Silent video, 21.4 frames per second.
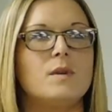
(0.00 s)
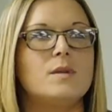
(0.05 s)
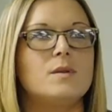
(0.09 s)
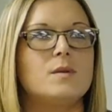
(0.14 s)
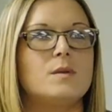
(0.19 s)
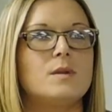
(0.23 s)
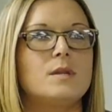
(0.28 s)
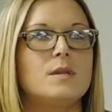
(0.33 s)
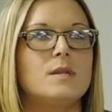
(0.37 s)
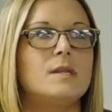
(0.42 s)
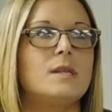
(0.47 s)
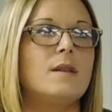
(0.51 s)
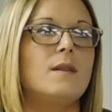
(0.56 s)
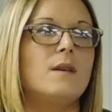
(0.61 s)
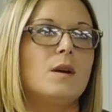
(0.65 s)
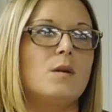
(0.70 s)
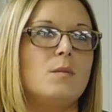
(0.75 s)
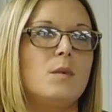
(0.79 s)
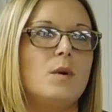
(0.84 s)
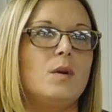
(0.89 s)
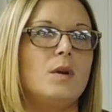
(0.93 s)
resources in the
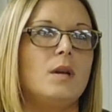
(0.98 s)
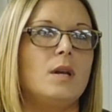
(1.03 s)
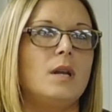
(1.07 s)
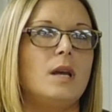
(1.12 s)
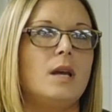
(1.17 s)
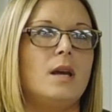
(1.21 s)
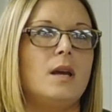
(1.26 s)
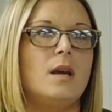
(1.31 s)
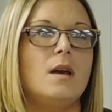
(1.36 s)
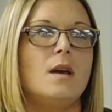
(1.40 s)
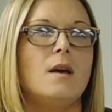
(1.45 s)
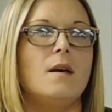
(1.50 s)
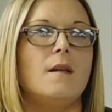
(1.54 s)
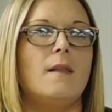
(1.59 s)
community,